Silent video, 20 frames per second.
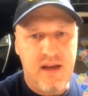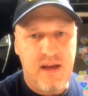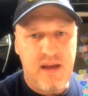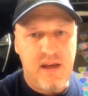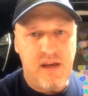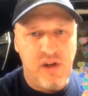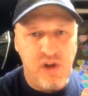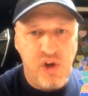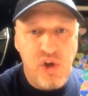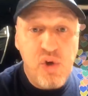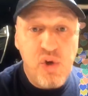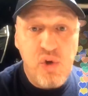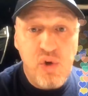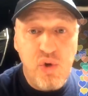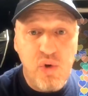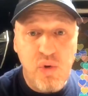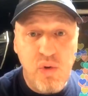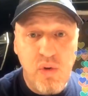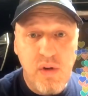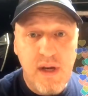
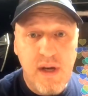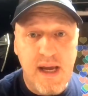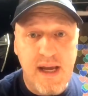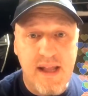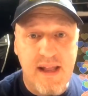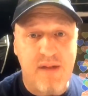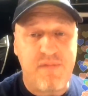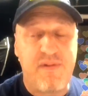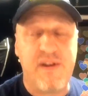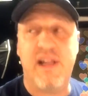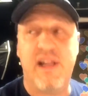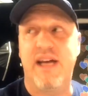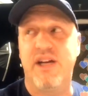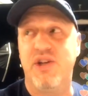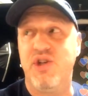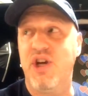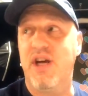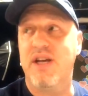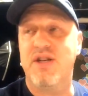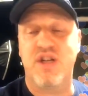you, and I feel like
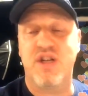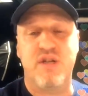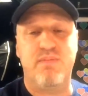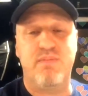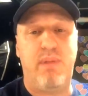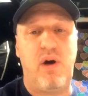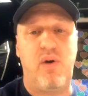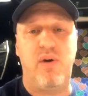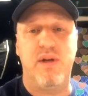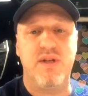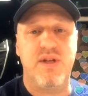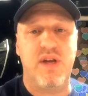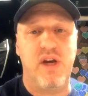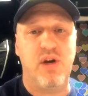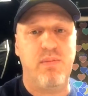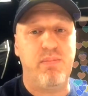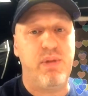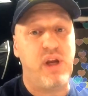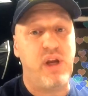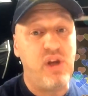Justice Bowen's
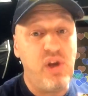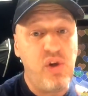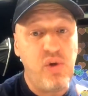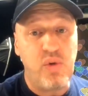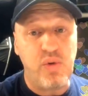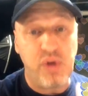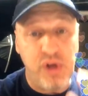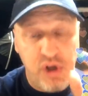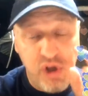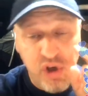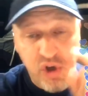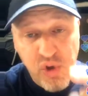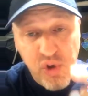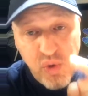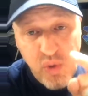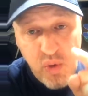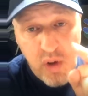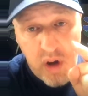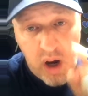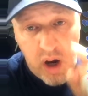here, but
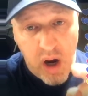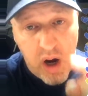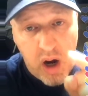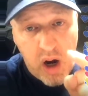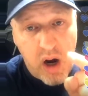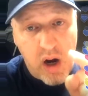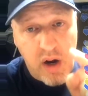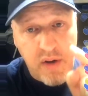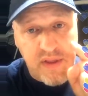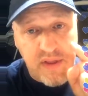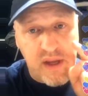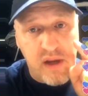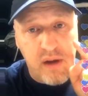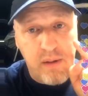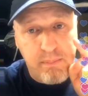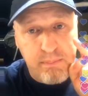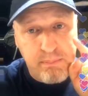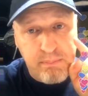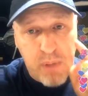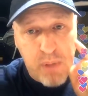you are the
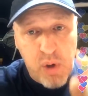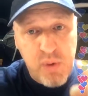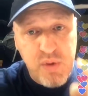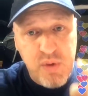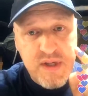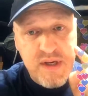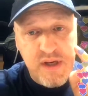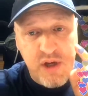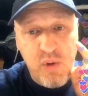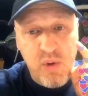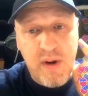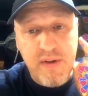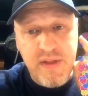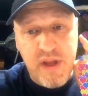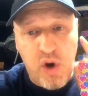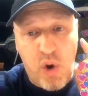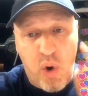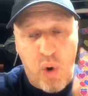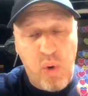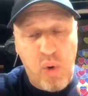
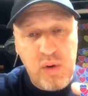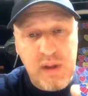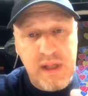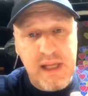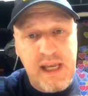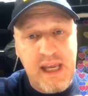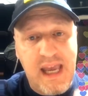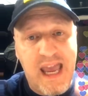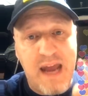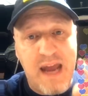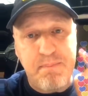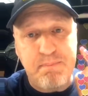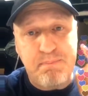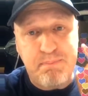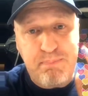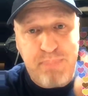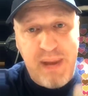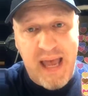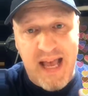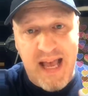only
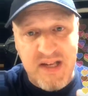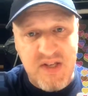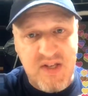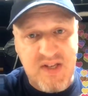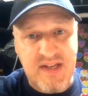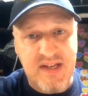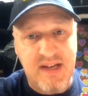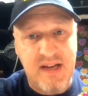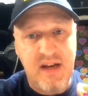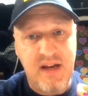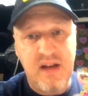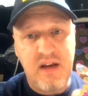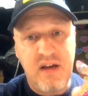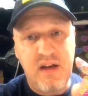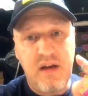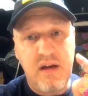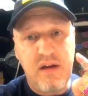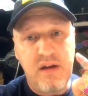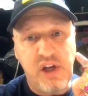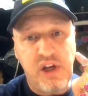and best
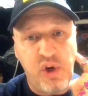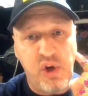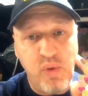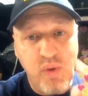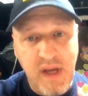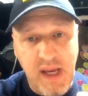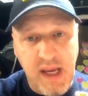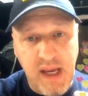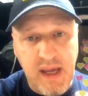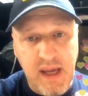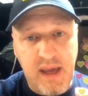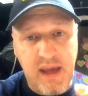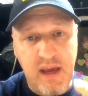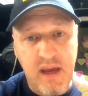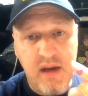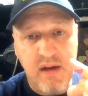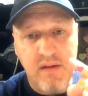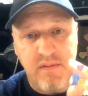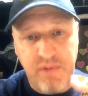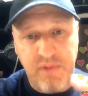unique
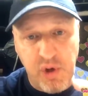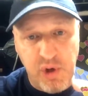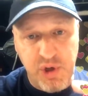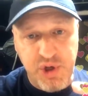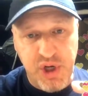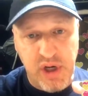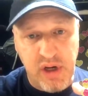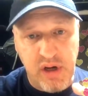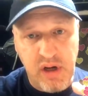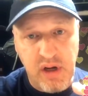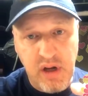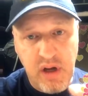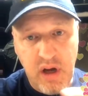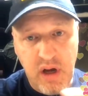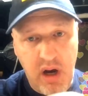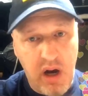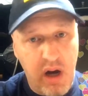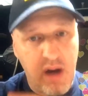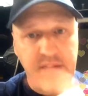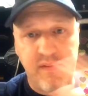version
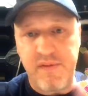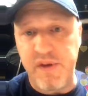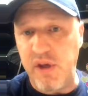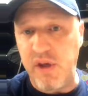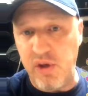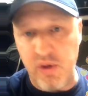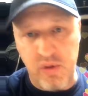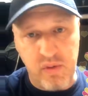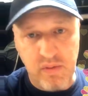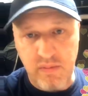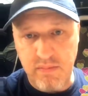of you.